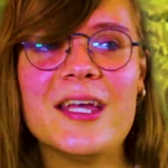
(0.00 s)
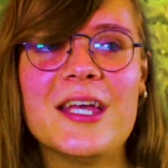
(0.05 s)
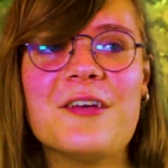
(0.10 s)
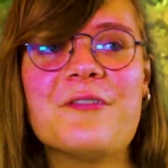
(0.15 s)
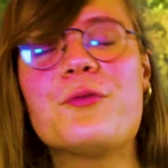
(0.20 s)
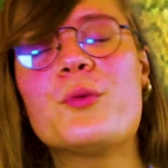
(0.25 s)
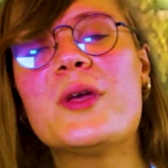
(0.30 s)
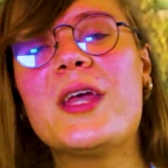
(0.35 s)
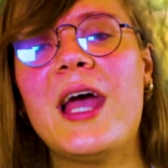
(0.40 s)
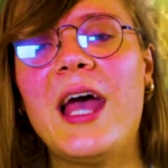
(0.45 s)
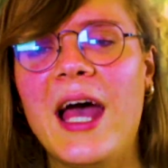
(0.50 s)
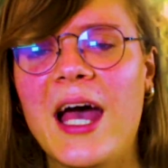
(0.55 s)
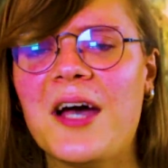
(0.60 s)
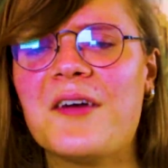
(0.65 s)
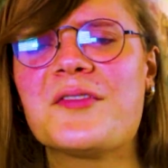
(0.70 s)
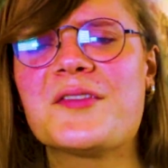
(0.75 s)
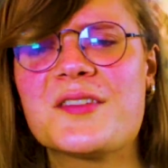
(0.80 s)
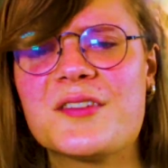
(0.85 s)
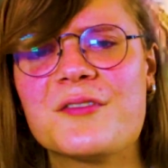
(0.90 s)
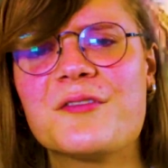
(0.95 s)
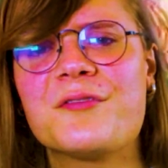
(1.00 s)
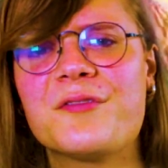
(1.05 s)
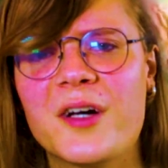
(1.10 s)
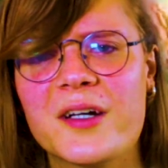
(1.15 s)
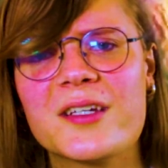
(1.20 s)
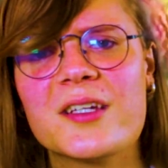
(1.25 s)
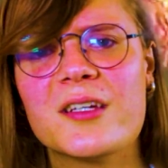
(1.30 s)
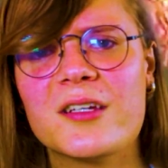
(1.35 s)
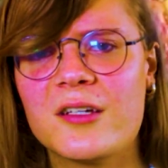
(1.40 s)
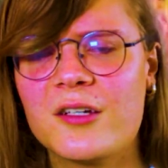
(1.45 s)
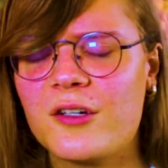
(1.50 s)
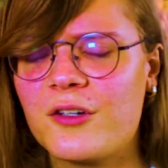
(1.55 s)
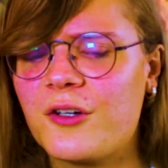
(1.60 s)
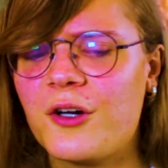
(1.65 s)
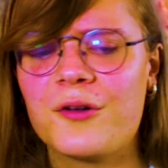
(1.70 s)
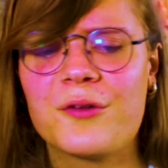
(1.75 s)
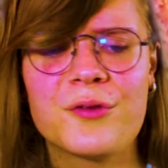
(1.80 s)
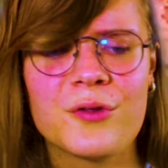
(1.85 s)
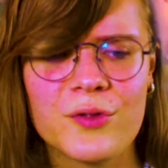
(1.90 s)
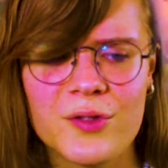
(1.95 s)
If we have to fucking
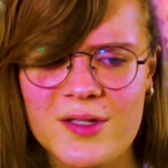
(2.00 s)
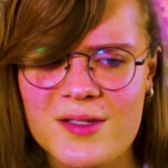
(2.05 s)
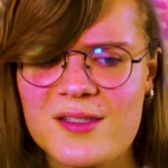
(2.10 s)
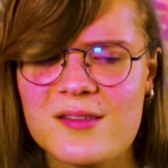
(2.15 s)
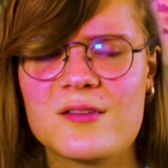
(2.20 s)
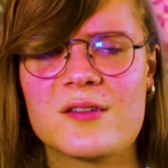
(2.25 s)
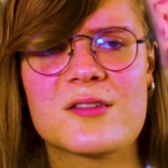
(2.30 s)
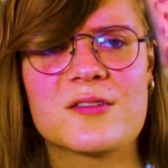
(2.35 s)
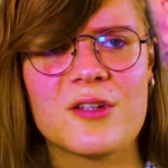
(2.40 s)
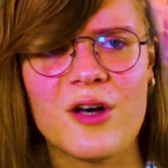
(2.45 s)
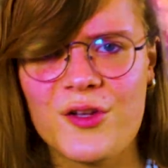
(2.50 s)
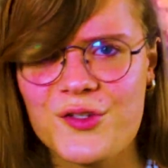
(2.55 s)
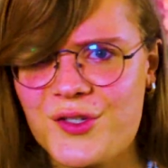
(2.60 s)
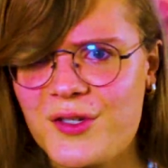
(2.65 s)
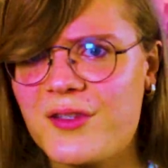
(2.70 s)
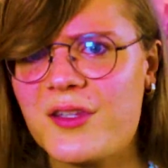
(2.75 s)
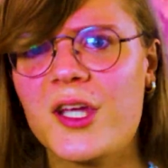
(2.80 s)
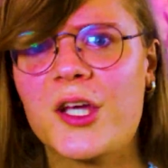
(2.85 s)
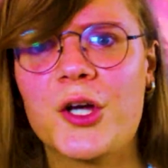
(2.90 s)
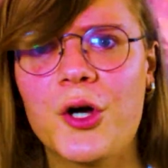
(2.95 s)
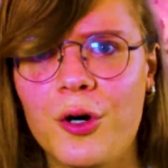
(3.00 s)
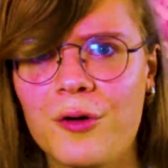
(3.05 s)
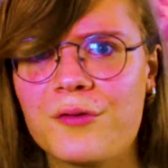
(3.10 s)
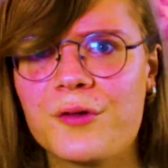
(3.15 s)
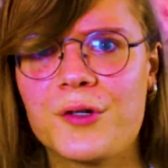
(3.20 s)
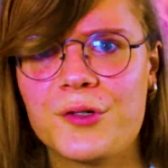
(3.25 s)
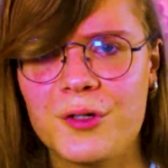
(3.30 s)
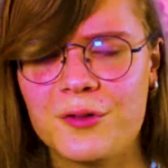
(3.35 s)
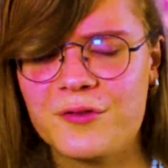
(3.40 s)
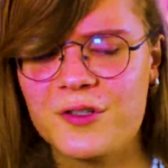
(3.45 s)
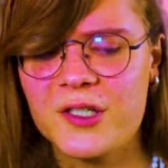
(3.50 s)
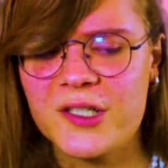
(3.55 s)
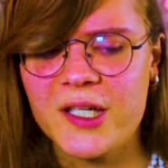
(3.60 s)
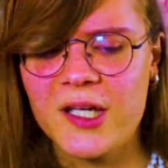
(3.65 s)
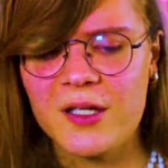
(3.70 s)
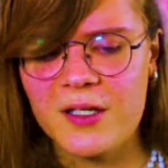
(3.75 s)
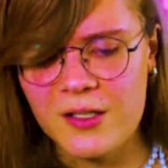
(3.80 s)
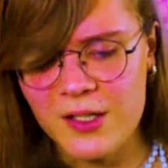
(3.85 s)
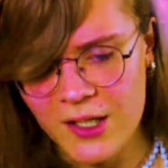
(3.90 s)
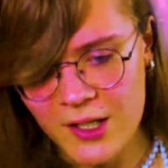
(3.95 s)
go through this nostalgia thing over and over
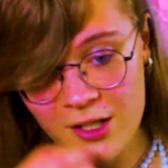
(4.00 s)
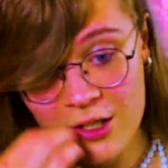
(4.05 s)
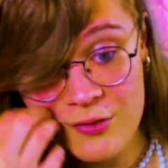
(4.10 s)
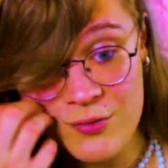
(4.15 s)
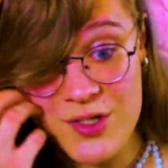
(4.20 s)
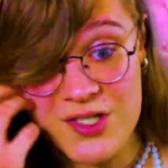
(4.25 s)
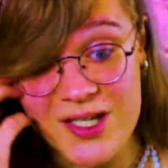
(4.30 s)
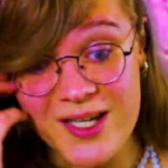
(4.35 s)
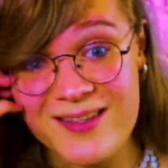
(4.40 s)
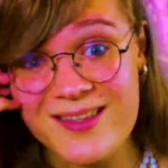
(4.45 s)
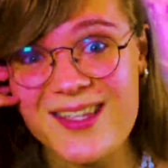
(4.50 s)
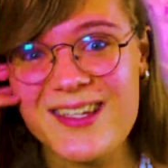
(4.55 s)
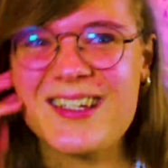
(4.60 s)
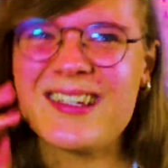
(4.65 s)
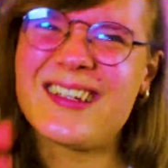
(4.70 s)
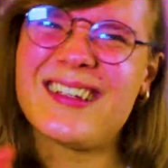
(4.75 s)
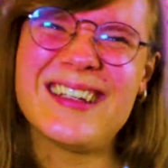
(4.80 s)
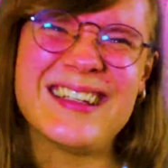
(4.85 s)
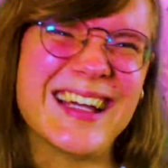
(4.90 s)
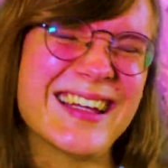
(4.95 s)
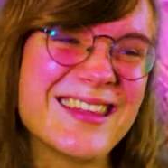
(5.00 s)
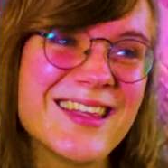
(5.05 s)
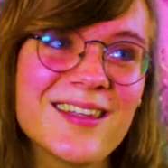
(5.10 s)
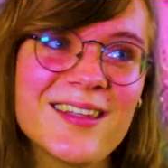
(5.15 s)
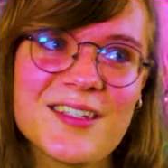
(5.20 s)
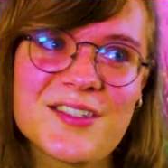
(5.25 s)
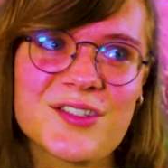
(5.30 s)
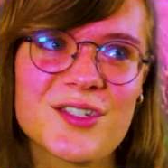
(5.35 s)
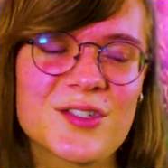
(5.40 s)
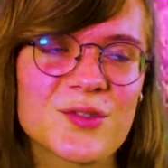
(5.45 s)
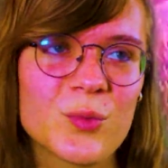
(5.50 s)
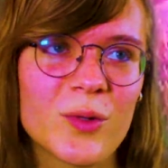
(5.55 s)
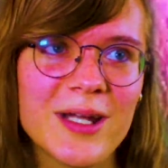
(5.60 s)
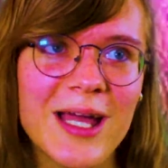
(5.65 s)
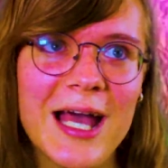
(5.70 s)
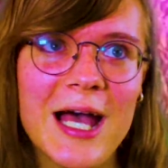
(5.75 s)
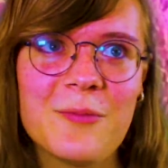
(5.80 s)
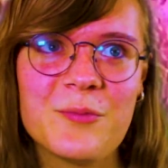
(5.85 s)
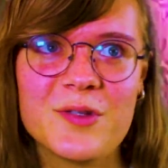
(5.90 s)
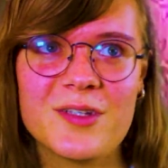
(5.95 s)
again, which I think I think that's just what
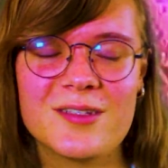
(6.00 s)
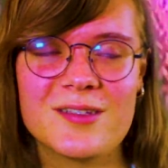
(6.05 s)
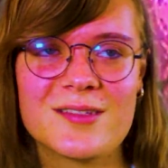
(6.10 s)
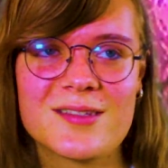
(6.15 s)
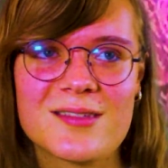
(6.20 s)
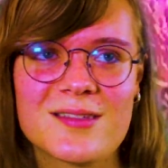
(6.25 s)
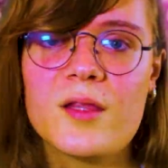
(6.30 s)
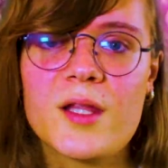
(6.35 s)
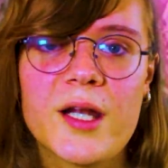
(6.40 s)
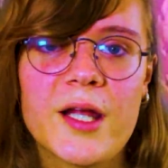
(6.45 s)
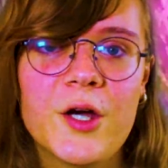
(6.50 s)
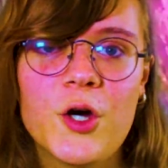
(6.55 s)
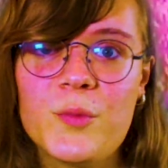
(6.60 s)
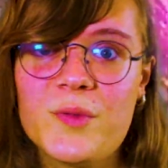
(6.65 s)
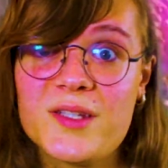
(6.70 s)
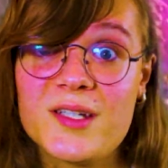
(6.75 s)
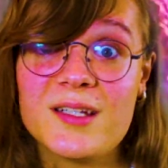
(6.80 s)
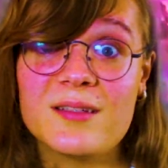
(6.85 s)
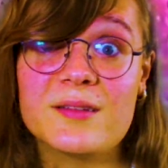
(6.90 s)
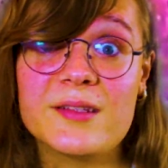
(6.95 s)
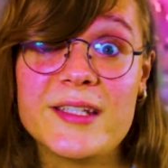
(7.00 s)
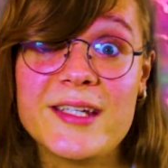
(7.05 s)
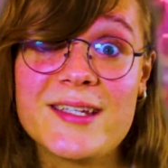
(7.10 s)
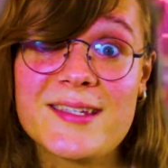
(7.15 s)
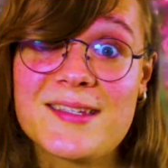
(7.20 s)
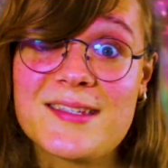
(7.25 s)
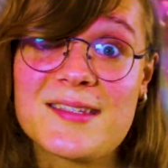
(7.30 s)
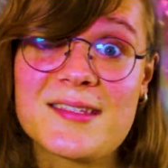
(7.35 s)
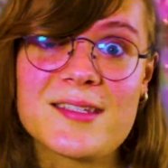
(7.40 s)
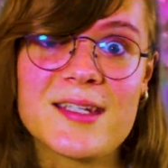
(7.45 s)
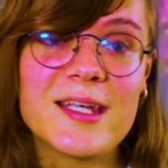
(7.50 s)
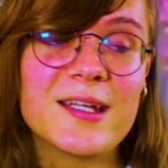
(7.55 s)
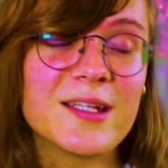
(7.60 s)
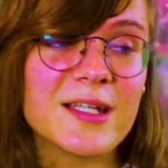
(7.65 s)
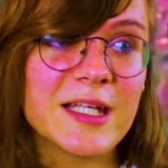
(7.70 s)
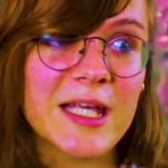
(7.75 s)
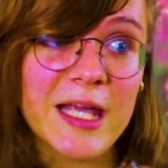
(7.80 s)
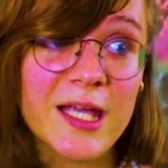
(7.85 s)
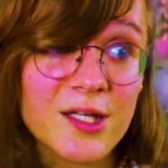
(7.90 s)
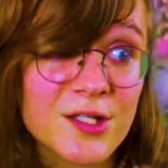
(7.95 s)
happens. Then I hope that at least
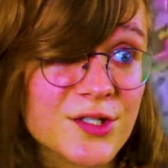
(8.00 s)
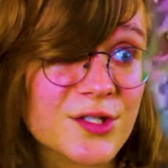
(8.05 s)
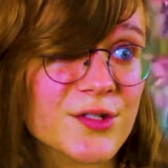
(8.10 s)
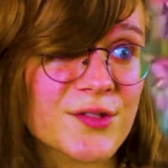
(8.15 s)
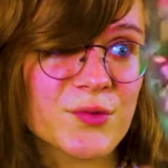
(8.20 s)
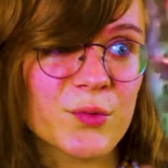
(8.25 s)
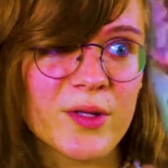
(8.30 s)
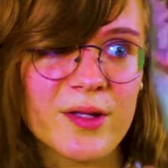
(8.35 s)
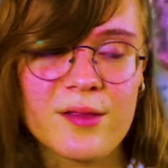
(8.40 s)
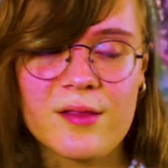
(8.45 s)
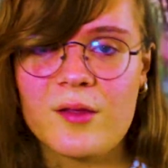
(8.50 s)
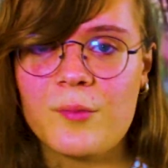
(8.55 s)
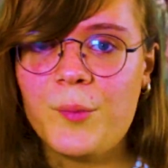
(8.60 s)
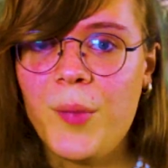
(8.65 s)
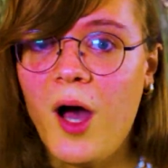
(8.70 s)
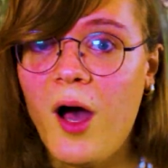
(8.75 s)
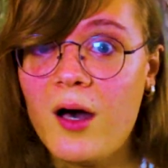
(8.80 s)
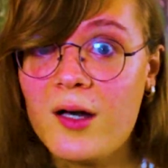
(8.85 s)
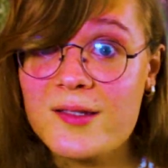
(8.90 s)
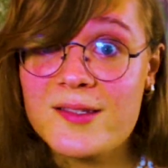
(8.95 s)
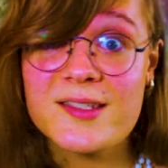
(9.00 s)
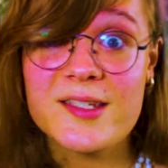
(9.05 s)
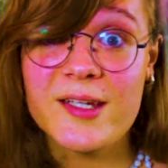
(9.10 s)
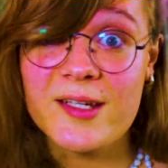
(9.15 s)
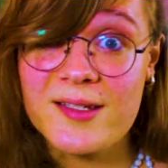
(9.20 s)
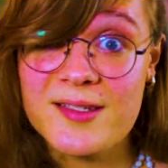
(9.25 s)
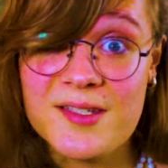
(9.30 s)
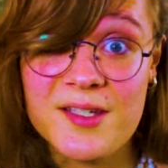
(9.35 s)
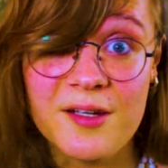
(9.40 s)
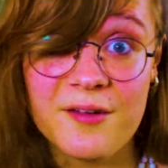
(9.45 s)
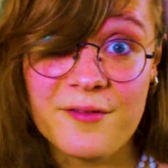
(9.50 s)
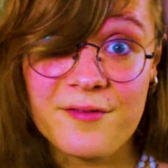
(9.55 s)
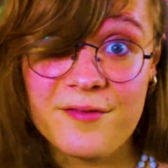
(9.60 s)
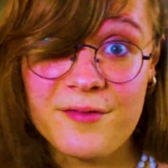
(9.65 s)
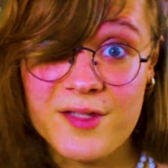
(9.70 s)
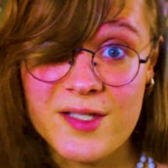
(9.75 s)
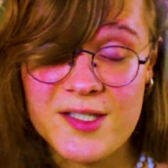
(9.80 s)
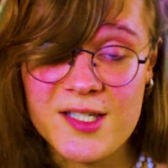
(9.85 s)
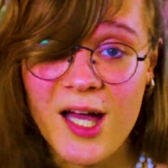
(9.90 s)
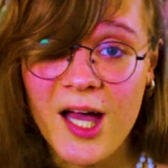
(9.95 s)
engages with the politics of
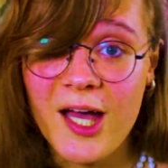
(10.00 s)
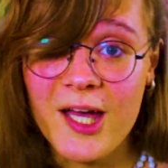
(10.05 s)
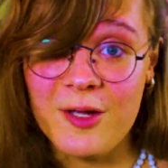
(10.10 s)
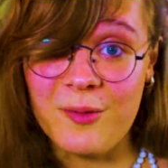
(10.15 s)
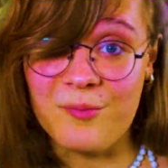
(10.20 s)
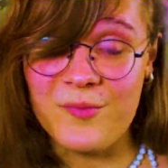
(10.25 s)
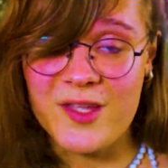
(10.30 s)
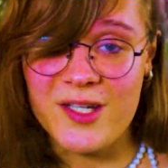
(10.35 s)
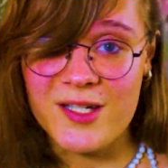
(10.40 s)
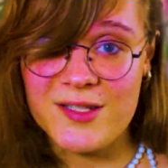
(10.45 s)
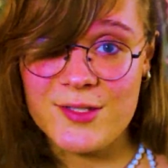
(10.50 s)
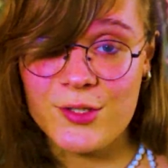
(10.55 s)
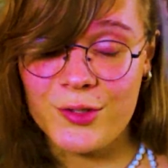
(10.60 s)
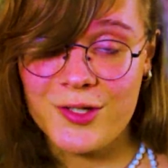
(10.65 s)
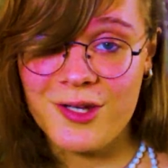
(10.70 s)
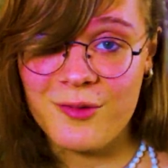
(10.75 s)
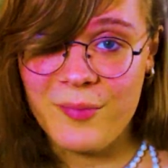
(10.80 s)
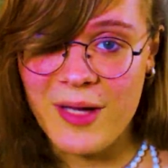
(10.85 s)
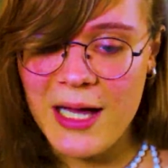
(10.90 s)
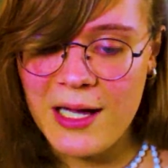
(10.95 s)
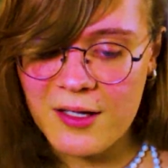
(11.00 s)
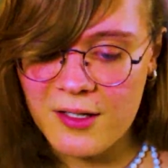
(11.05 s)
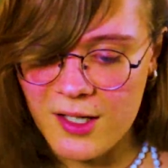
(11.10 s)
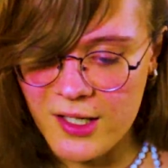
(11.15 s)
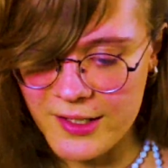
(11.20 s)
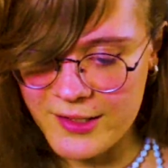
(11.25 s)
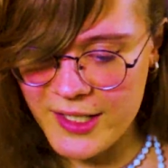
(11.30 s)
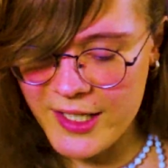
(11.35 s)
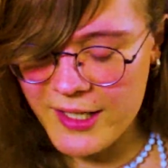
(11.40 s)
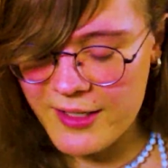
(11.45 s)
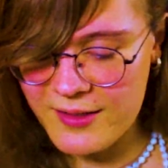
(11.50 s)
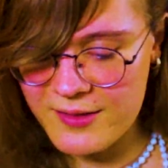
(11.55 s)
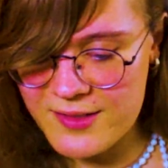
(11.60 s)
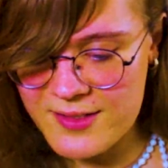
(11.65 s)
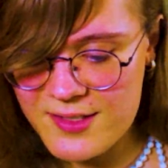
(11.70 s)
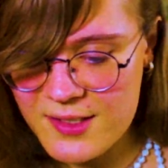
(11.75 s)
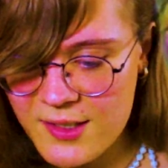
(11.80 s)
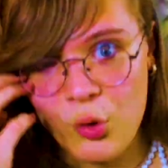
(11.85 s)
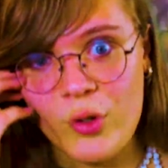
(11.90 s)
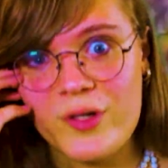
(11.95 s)
the time that it's looking back on
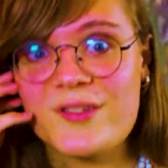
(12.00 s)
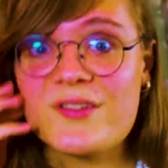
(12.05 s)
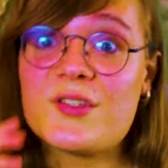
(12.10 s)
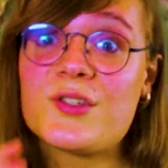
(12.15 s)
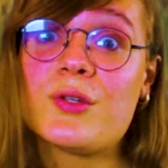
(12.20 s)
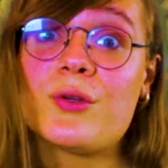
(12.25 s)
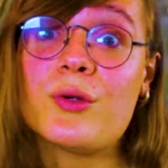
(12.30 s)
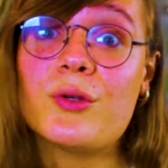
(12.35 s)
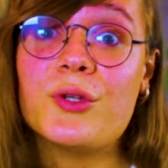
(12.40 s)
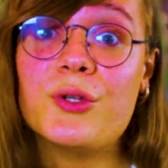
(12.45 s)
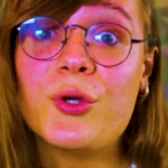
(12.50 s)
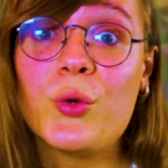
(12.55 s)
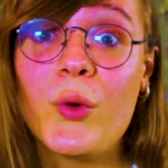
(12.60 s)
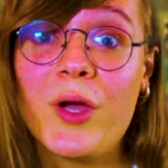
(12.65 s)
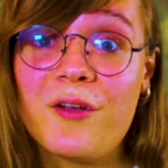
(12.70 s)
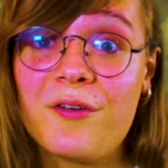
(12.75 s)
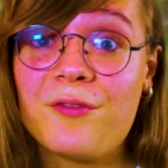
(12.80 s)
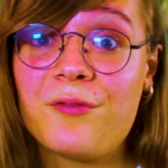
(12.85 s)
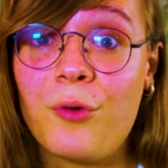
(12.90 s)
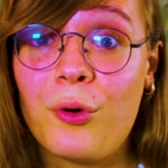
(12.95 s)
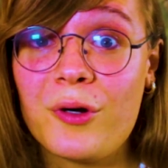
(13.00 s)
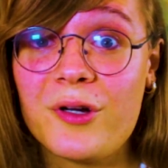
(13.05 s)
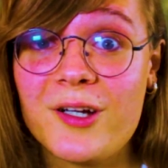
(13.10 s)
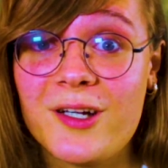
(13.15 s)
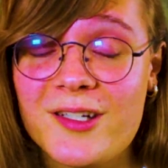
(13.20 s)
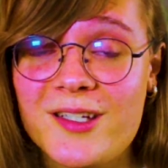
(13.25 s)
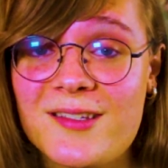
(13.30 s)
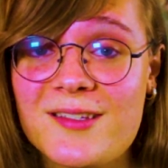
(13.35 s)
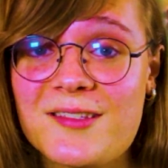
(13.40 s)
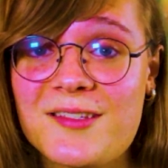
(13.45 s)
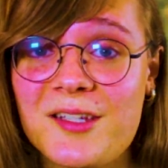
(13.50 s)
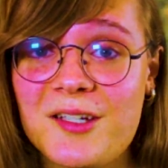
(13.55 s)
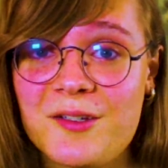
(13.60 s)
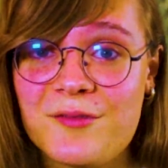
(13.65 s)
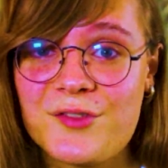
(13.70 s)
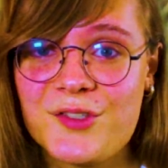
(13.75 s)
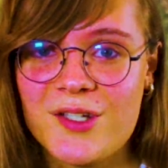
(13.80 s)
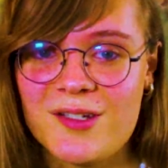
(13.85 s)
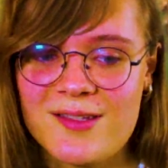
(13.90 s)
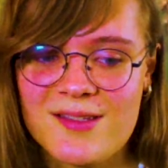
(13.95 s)
and points to a new way forward instead
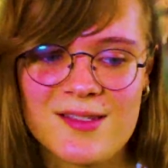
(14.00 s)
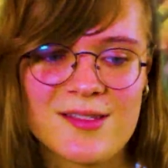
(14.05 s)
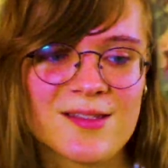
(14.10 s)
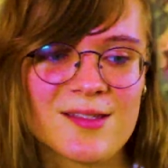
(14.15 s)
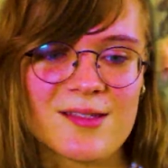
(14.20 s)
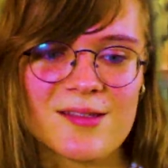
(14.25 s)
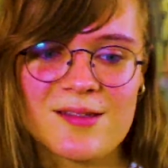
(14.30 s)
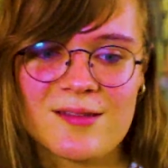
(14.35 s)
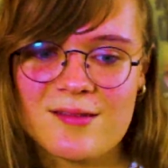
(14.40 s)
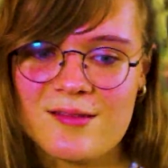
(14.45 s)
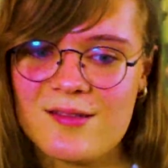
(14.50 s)
of just,